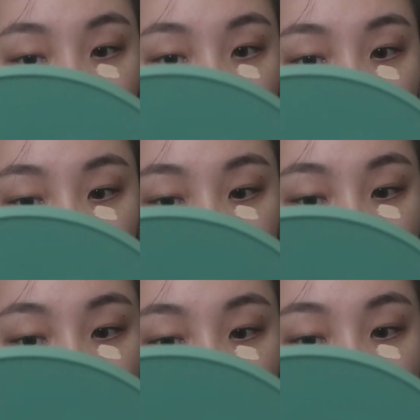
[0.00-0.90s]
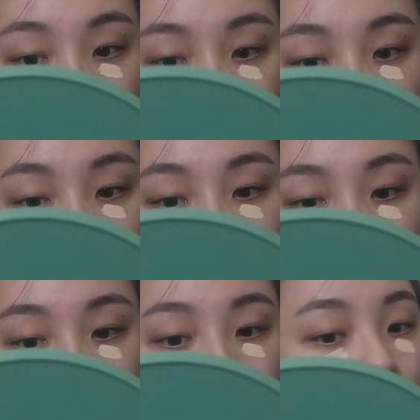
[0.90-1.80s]
my under eyes,
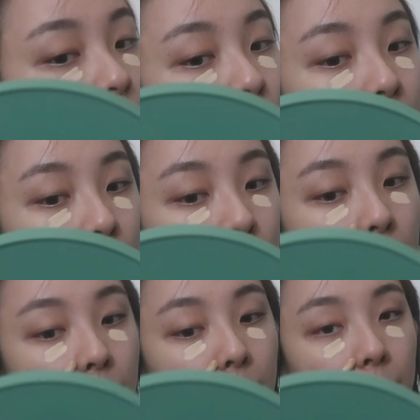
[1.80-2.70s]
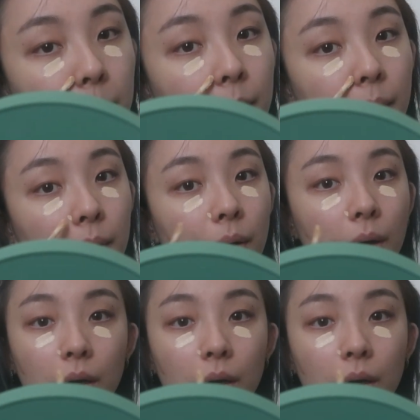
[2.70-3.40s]
a little bit